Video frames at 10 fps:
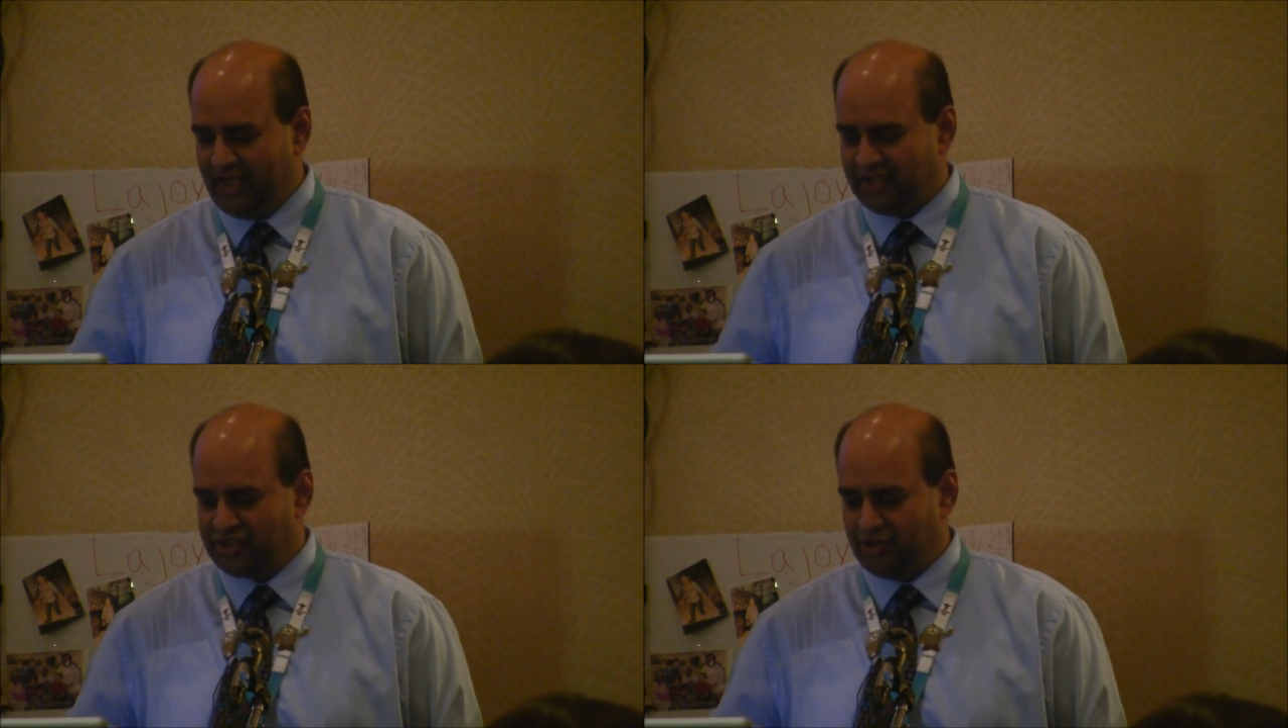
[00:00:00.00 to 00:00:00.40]

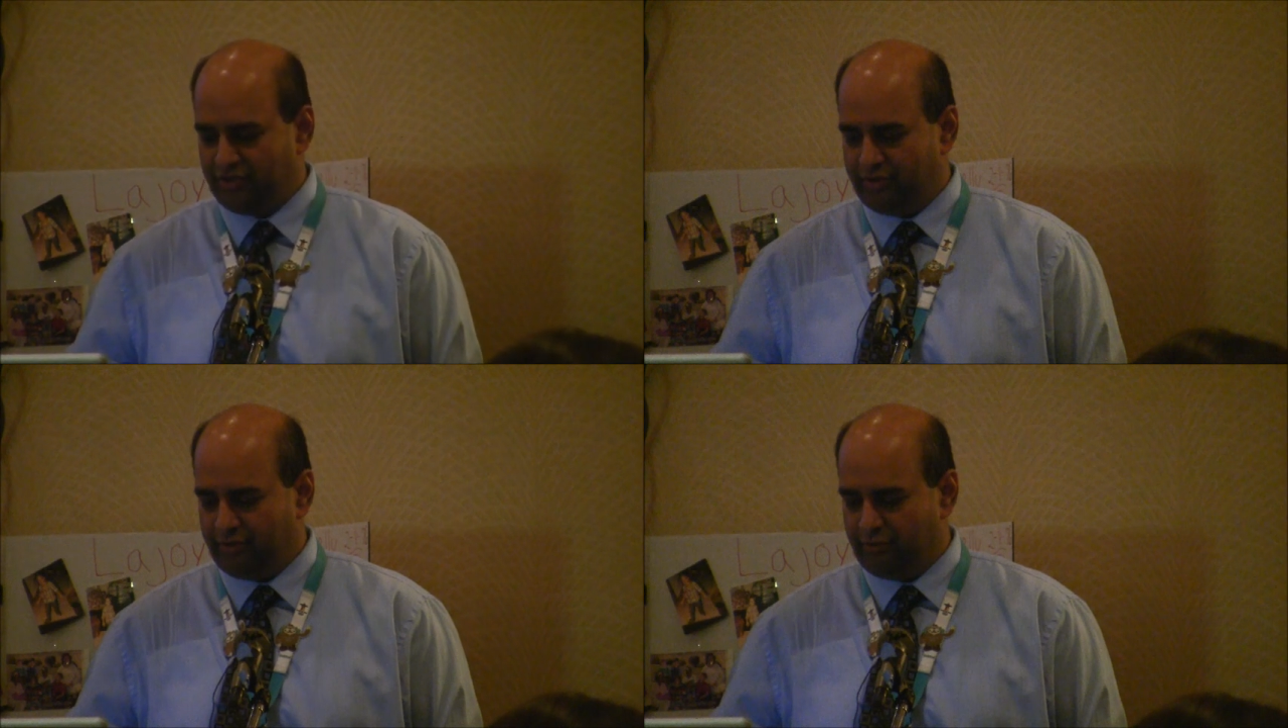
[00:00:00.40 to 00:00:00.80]
at
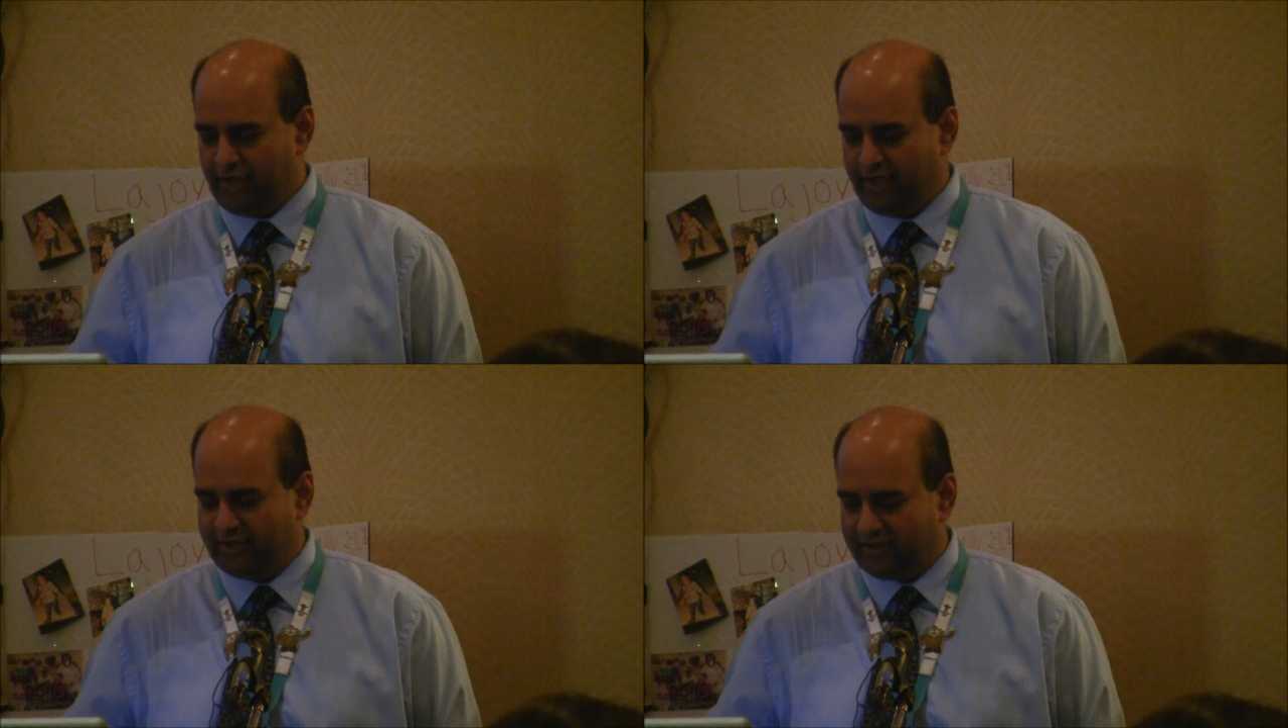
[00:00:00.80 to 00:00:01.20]
children
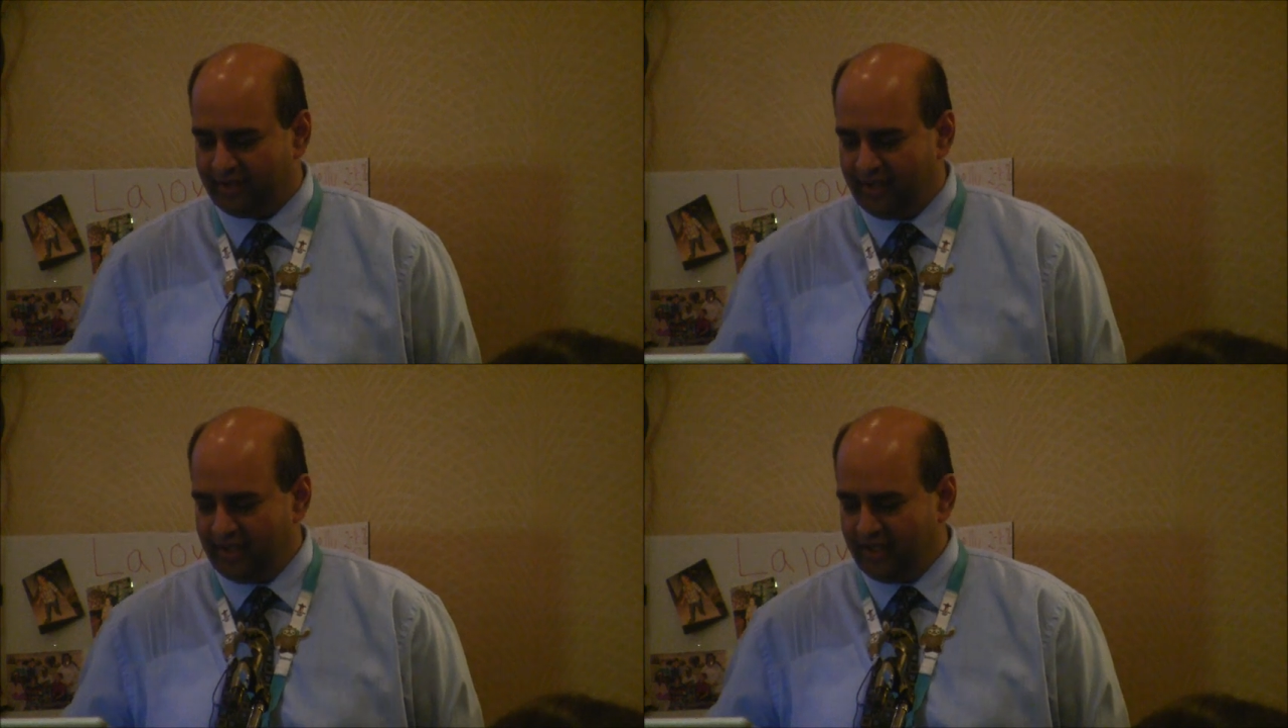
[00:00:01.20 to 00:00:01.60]
with
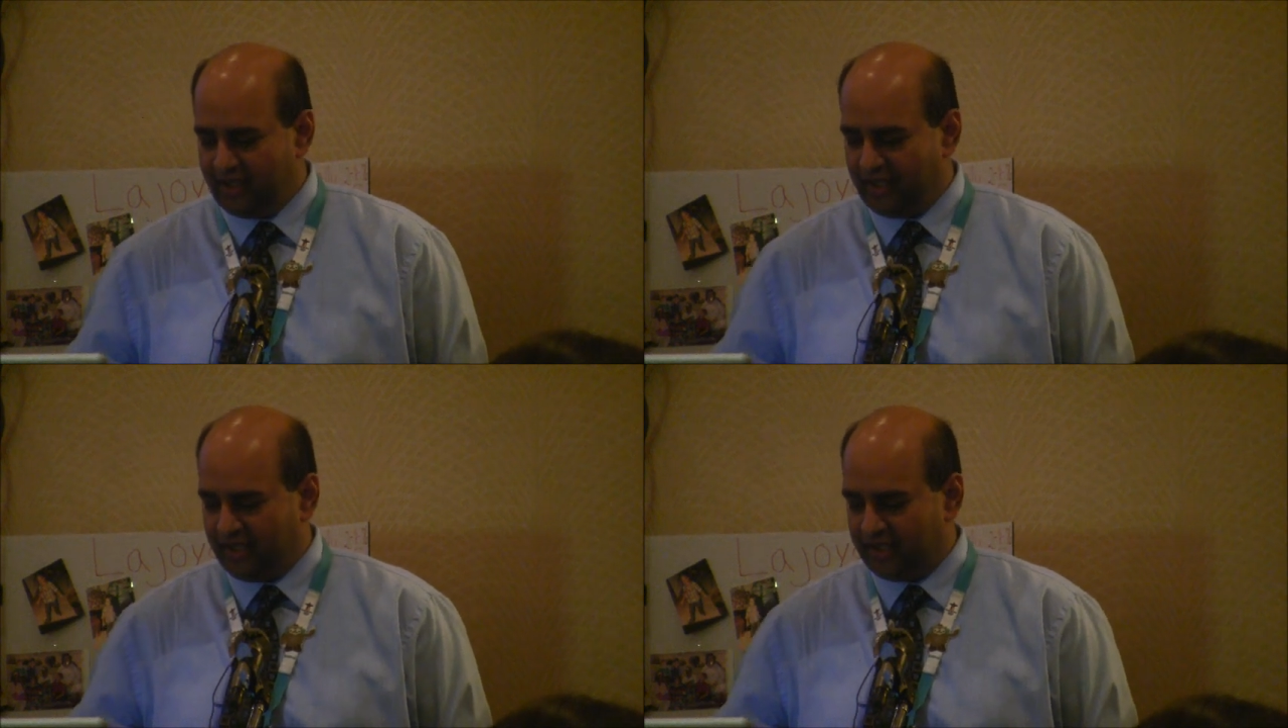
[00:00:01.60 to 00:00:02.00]

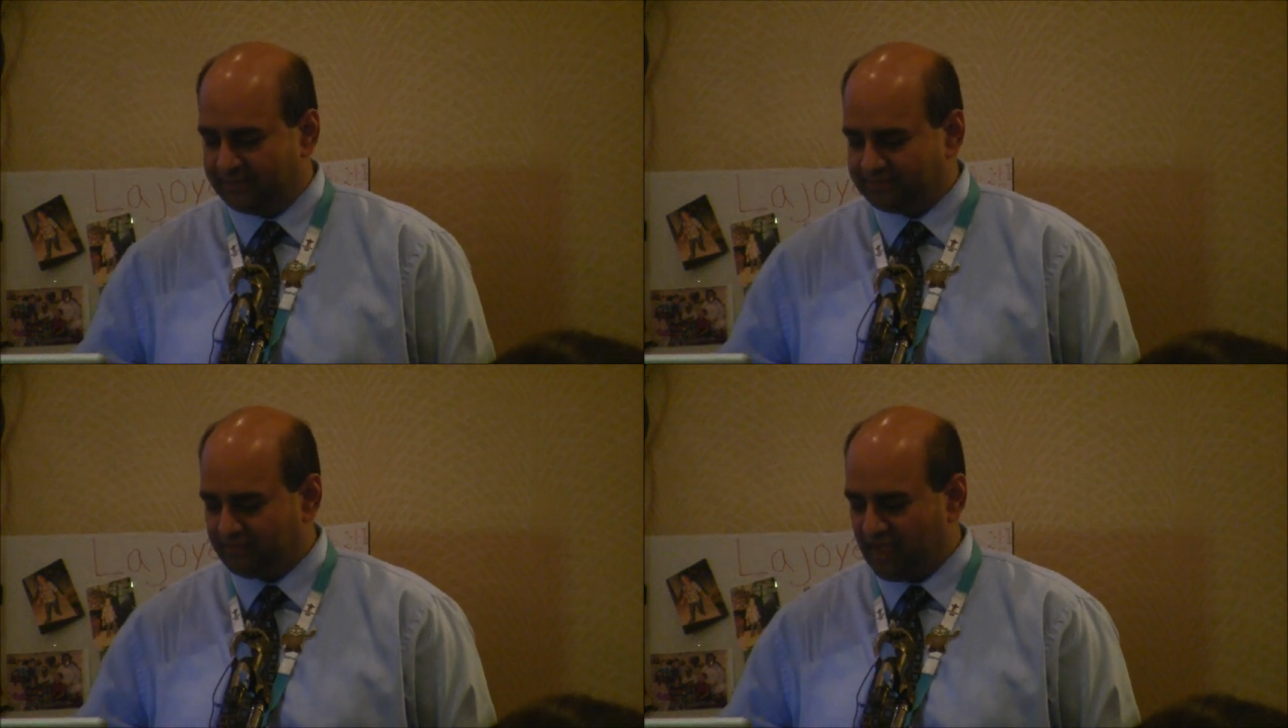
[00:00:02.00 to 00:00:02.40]

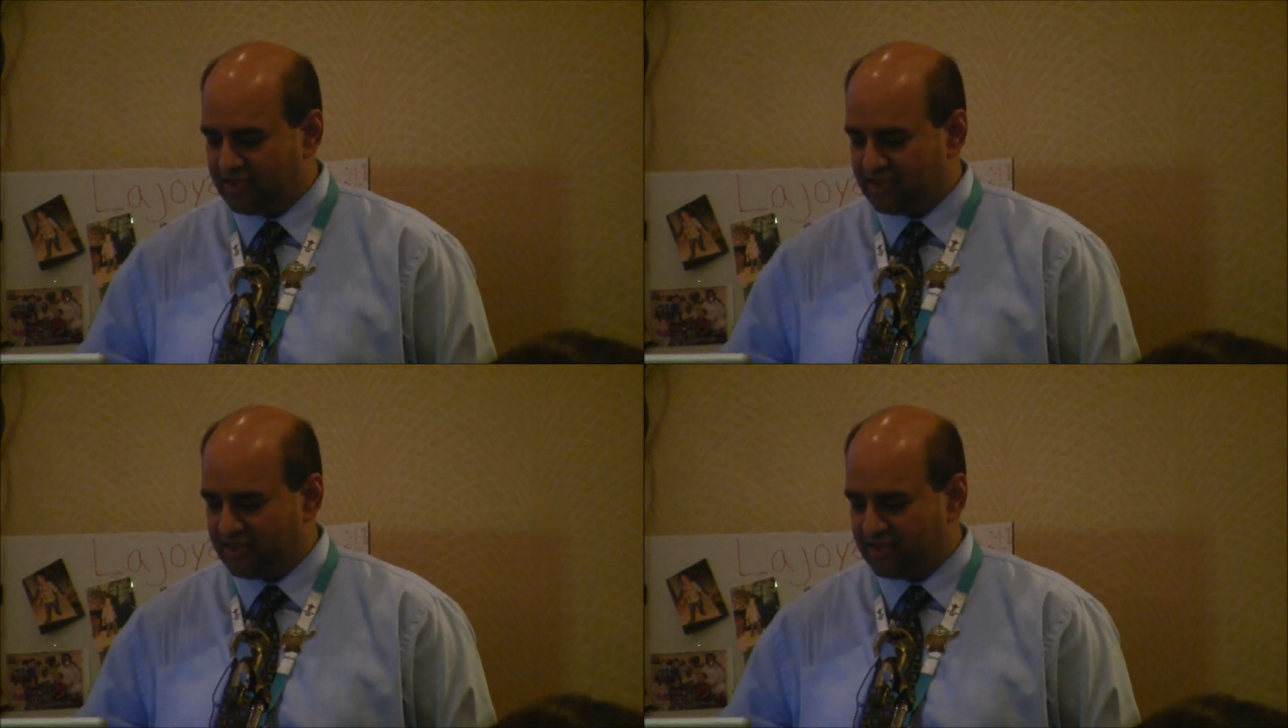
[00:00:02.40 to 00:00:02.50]
uh,